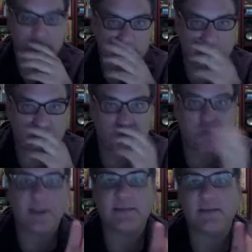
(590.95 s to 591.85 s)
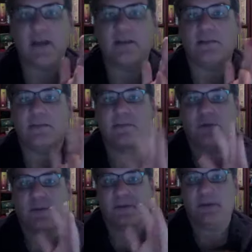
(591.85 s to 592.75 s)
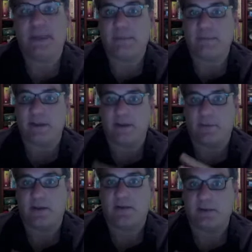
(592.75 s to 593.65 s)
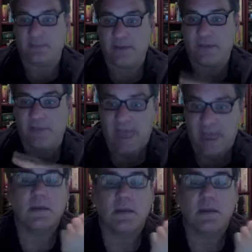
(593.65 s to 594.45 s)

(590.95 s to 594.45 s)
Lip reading: So let's talk a little bit more about the gameplay and what I think about that.